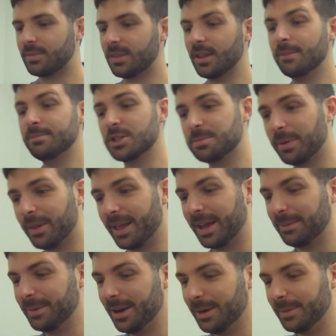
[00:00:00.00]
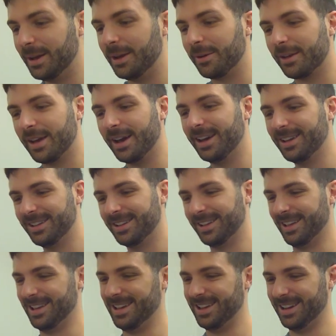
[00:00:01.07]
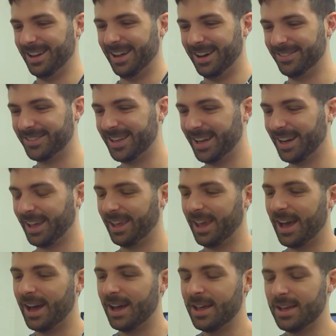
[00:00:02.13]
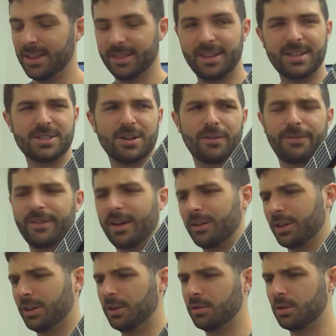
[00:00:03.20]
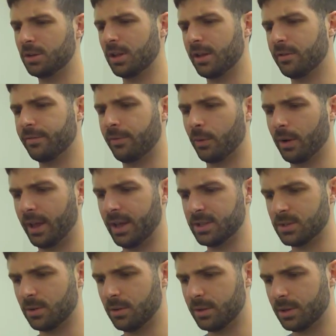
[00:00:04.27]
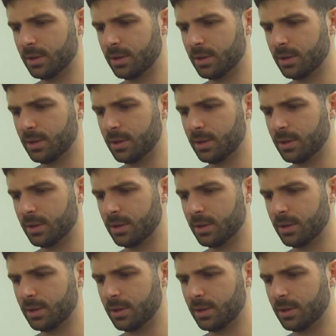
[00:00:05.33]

I'm just playing better now, okay? No, I'm kidding. Yeah, these are fairly new. They're like 4 days old.